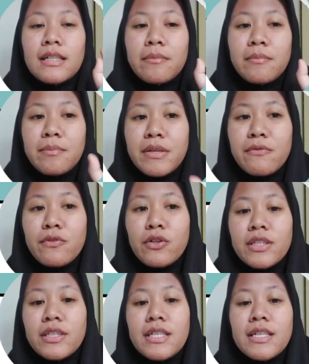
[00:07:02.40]

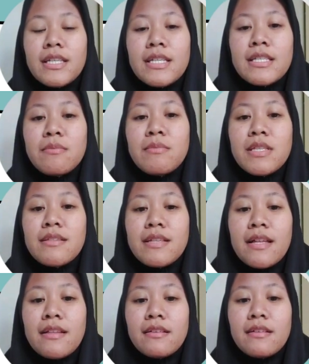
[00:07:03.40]
B40, it means
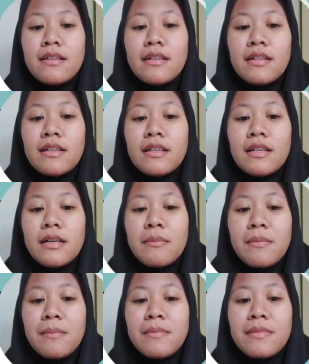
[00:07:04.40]
that
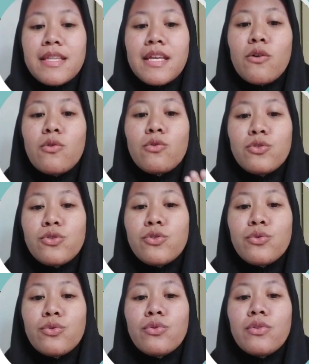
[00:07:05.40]
they
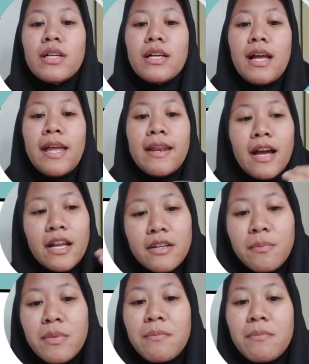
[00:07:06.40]
also and other
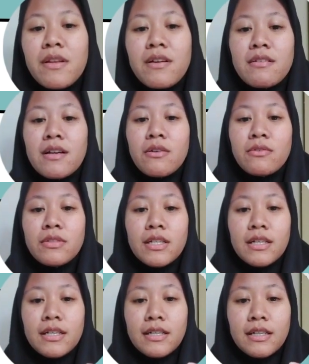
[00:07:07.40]
people around
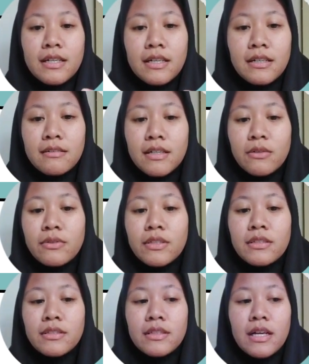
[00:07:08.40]

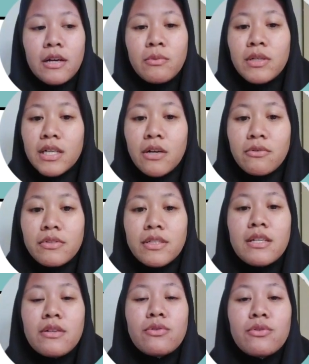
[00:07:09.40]
our
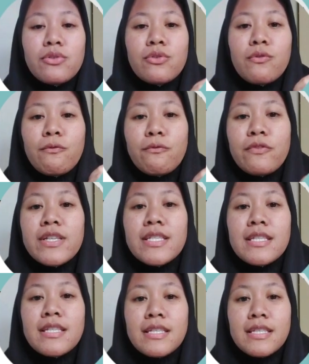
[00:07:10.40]
country also face
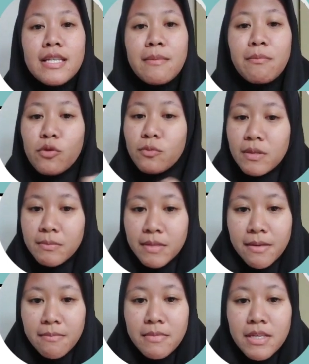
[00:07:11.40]
the same problem
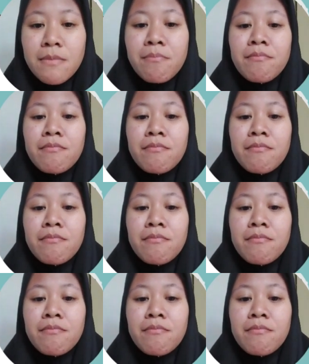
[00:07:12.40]
like me,